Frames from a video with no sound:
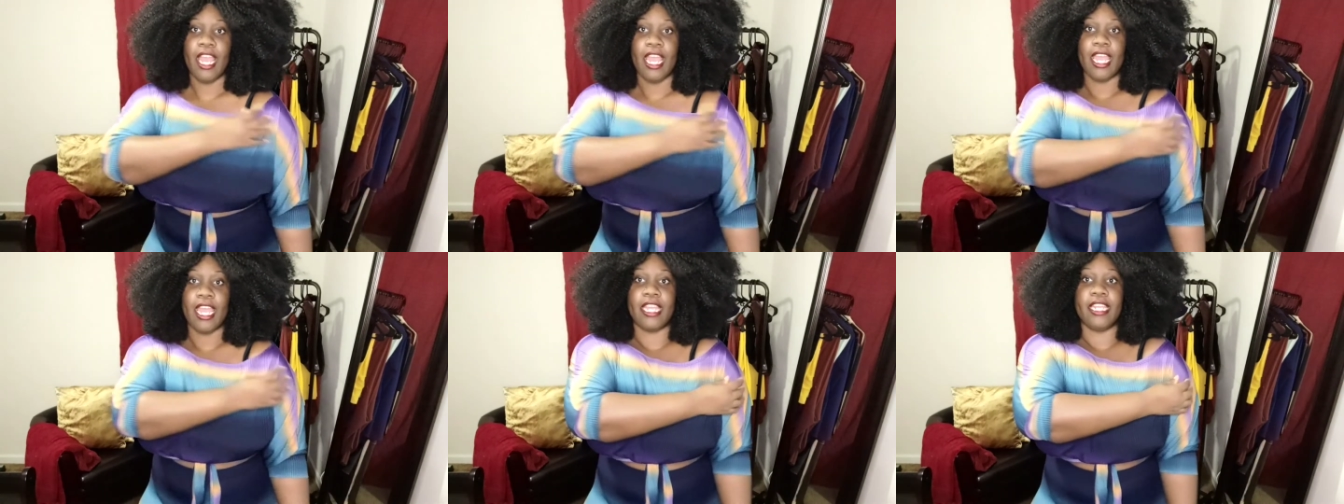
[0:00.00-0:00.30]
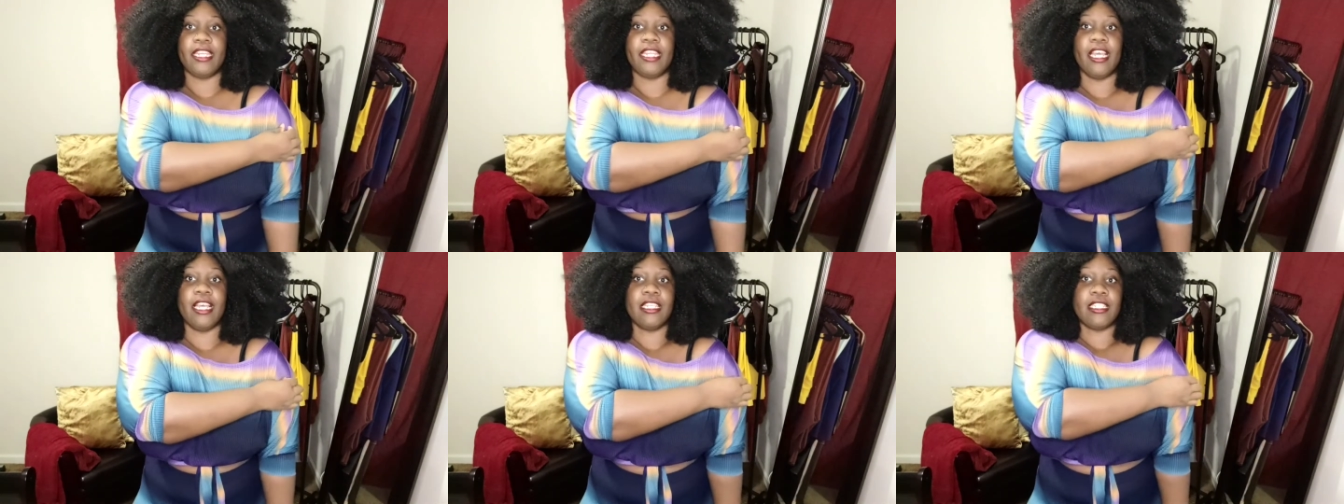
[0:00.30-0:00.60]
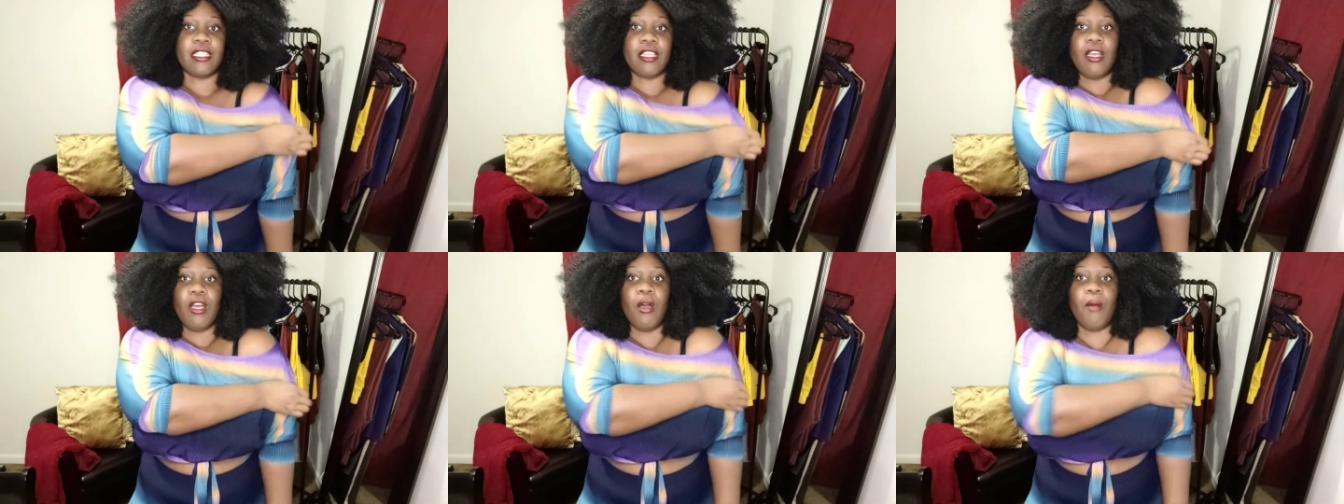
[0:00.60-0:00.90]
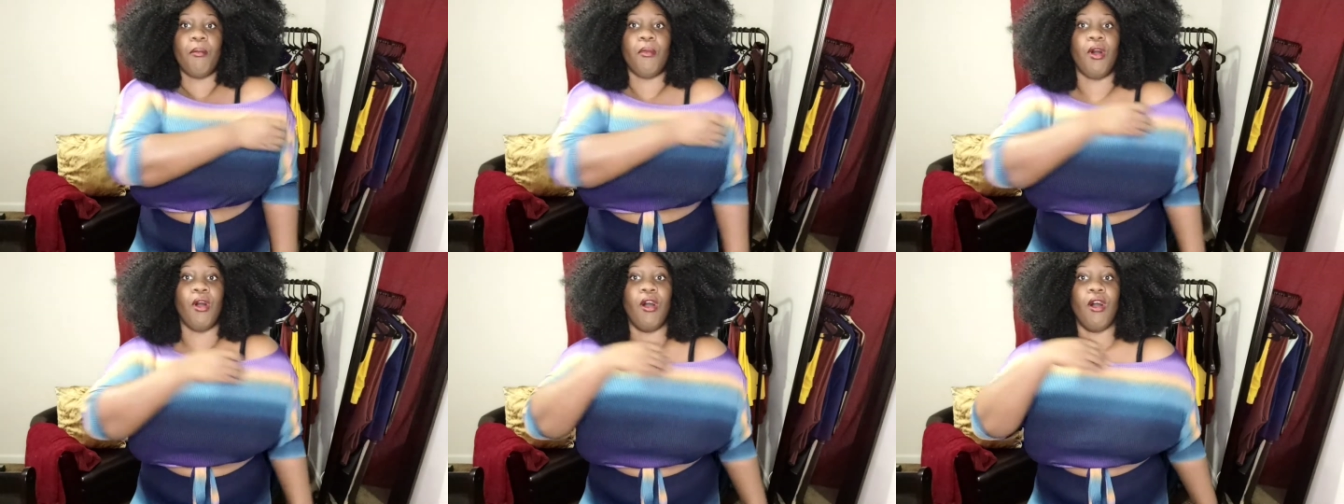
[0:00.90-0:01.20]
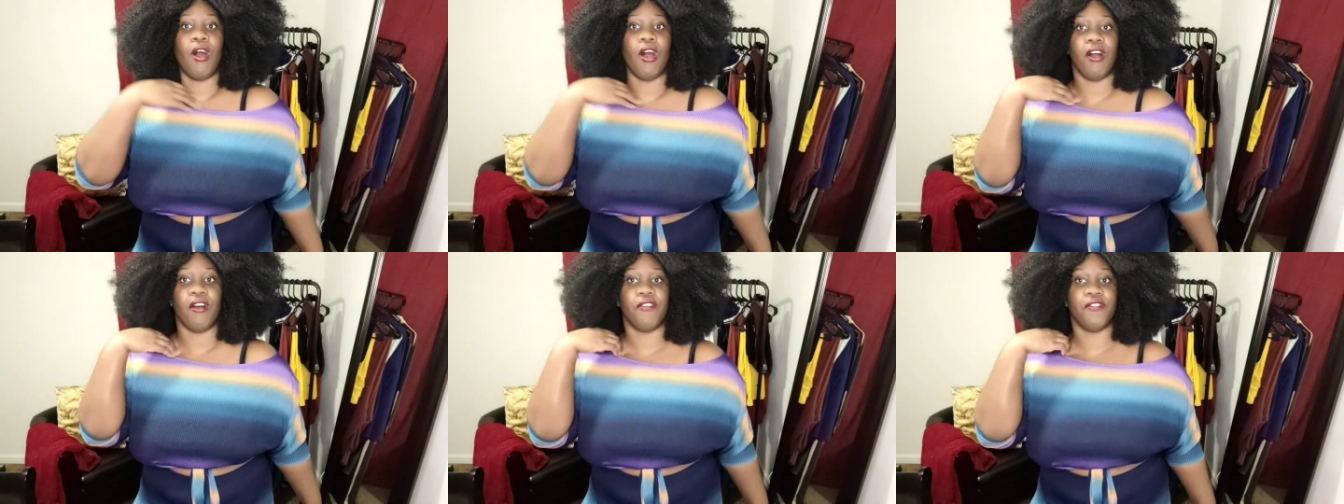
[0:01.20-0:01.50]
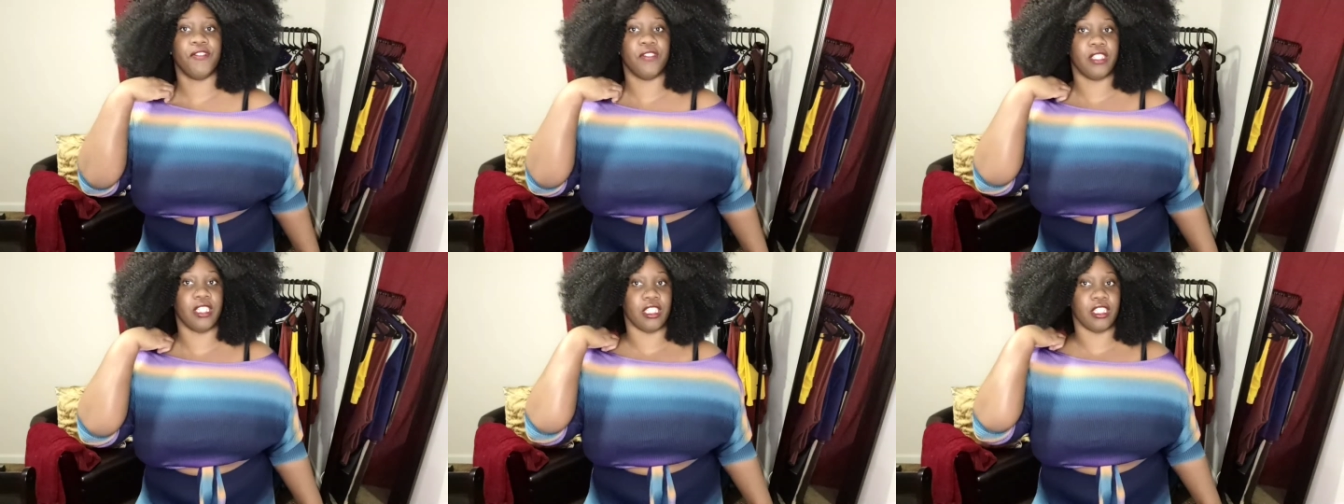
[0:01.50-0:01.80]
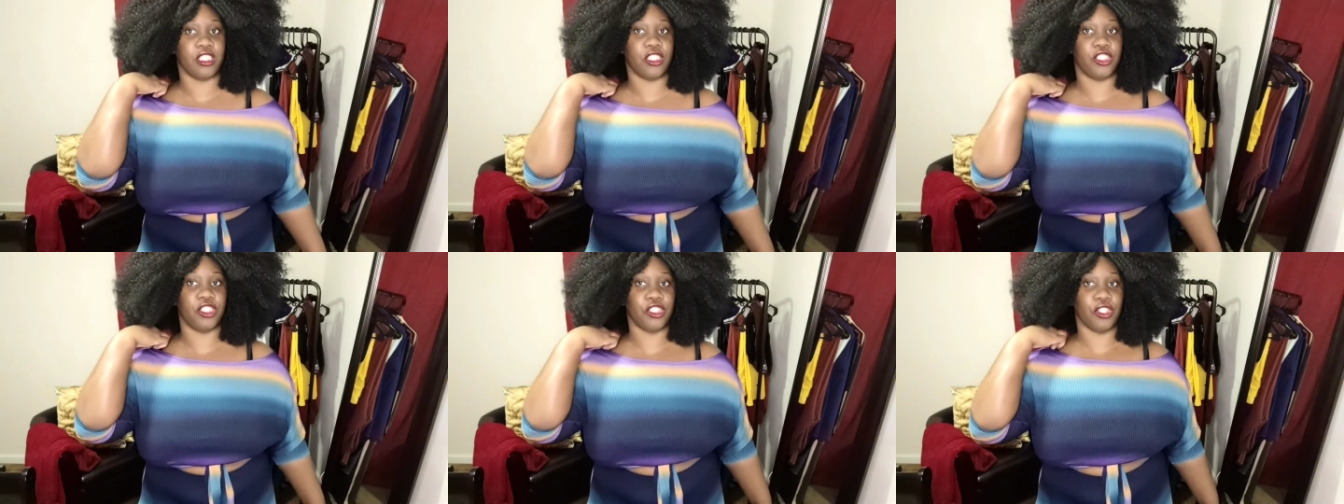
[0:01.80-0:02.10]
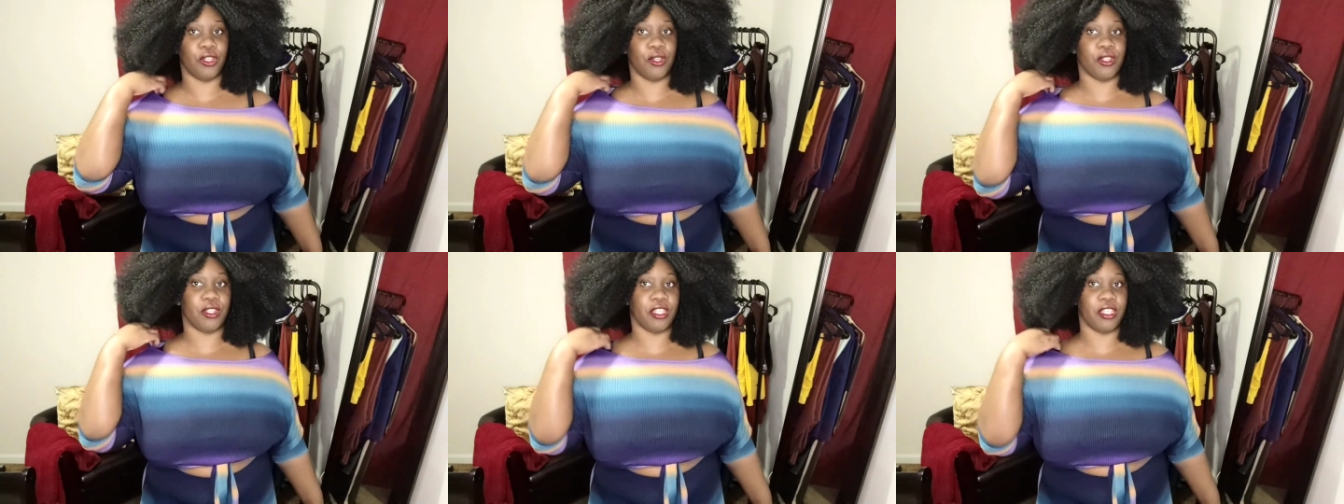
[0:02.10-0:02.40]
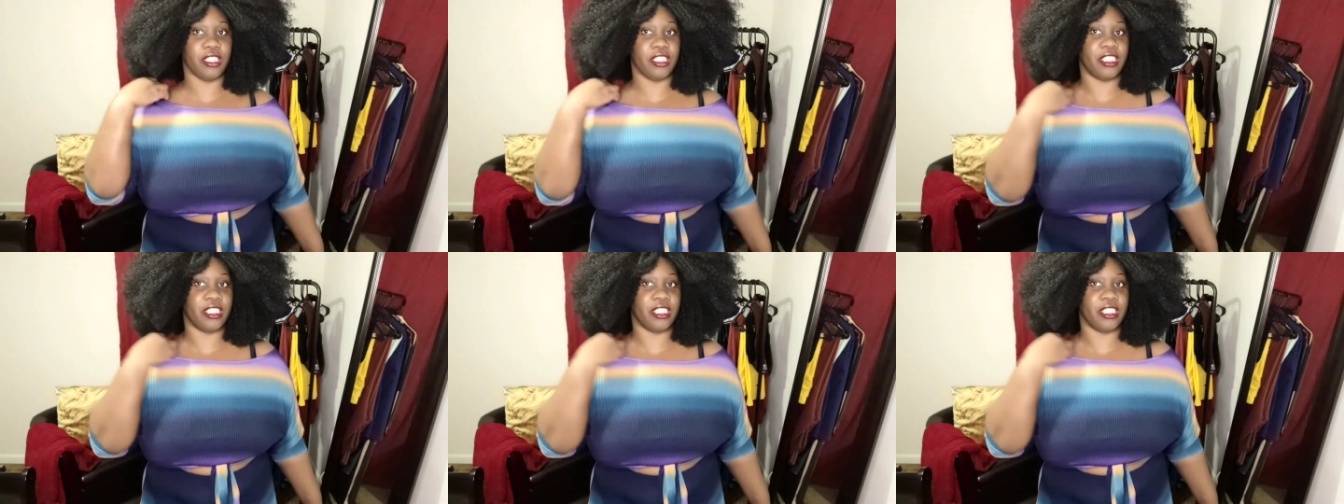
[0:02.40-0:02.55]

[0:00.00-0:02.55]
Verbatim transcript: it does come off the shoulder